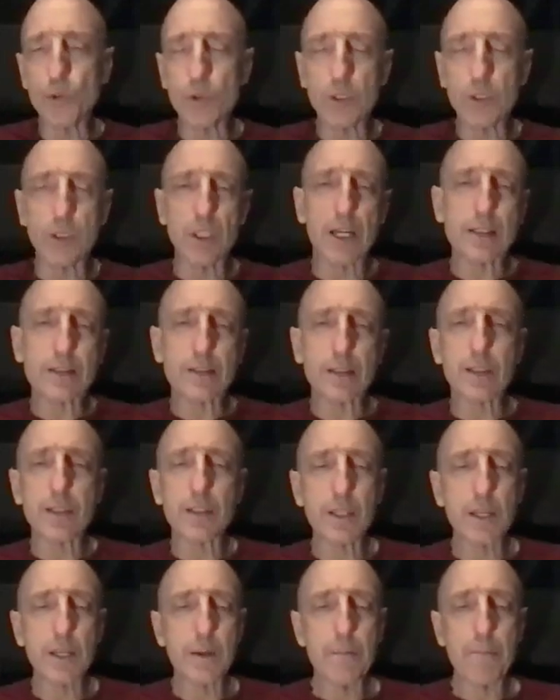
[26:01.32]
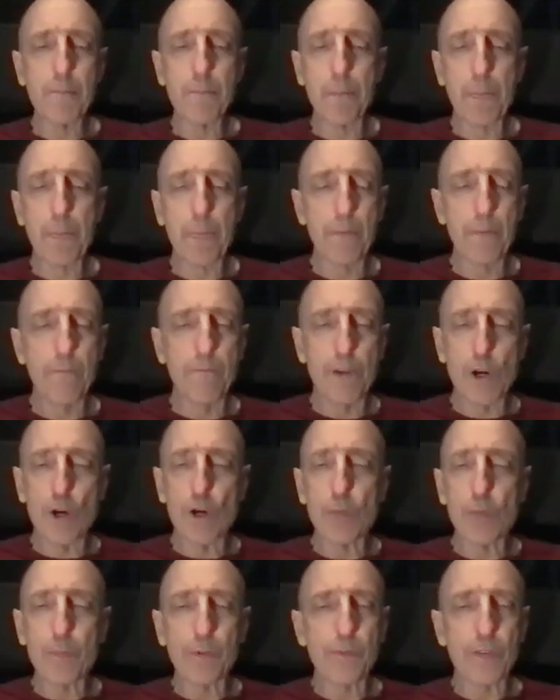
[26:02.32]
cool, collected,
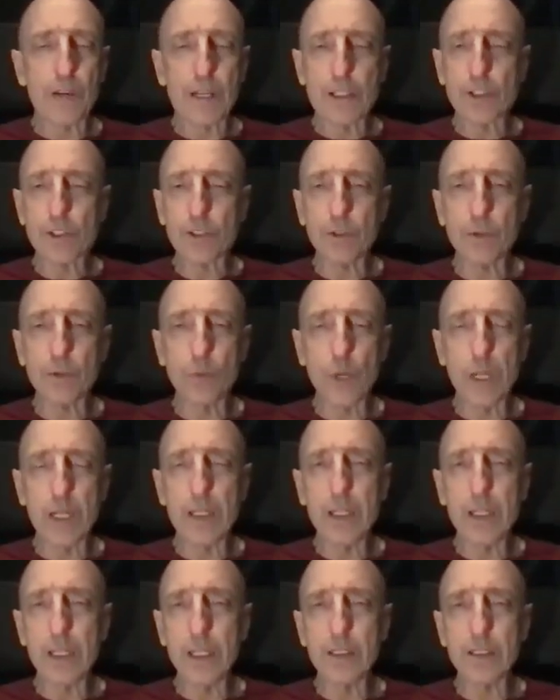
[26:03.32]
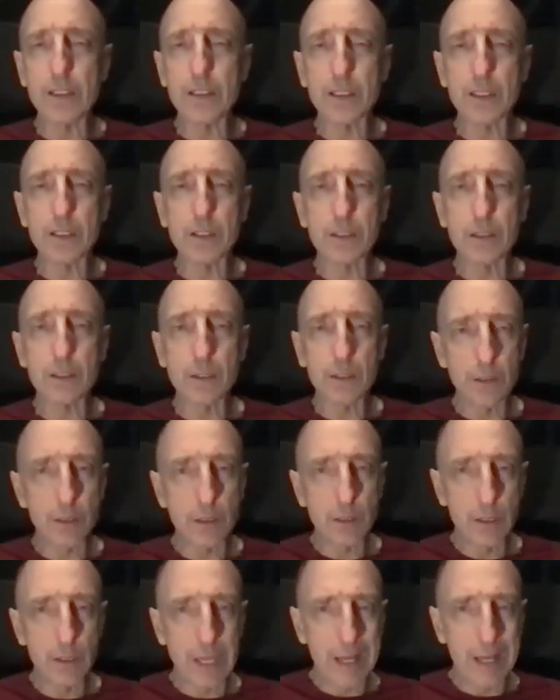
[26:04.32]
very professional when he's
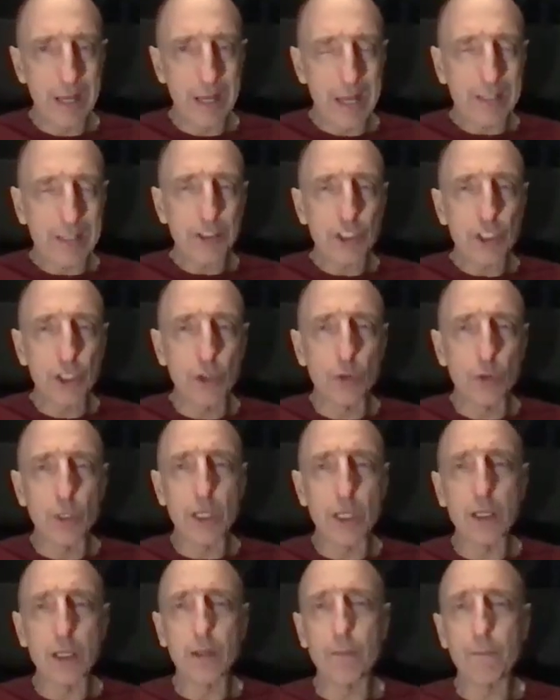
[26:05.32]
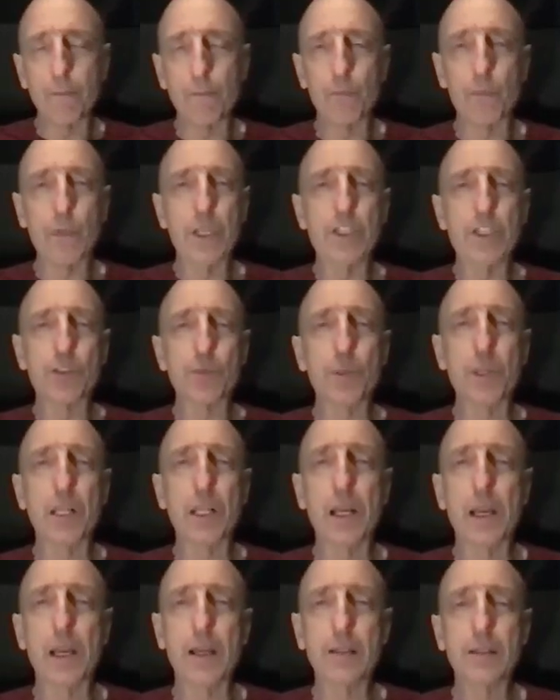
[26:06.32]
executing his
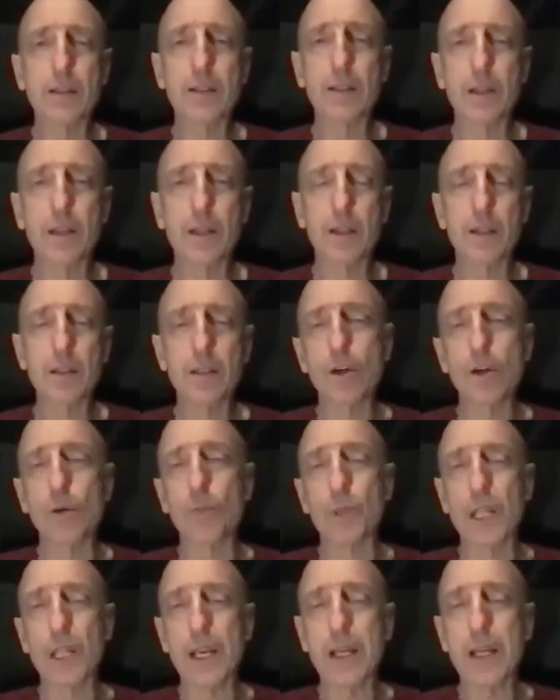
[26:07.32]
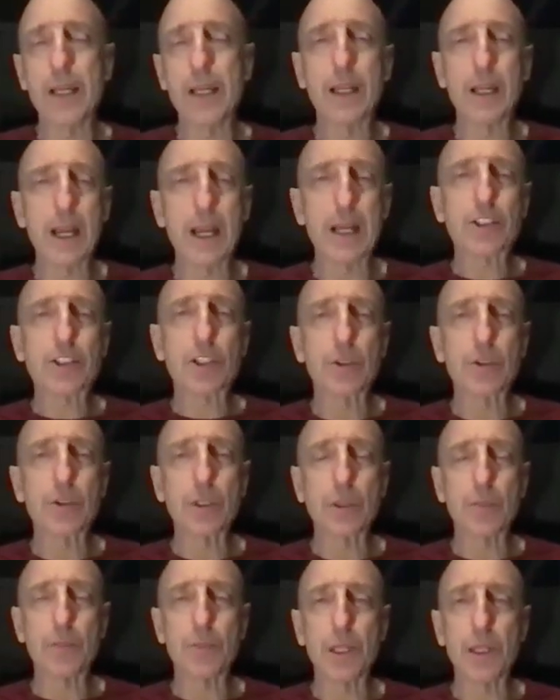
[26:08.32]
plan, planning and
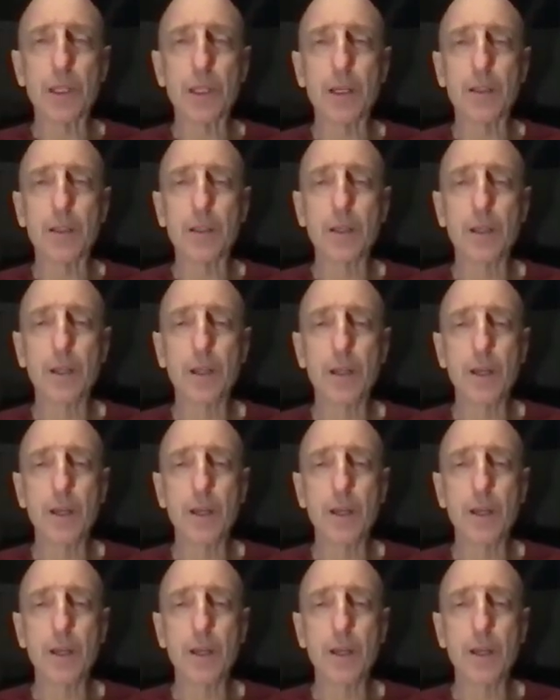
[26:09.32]
executing the plan,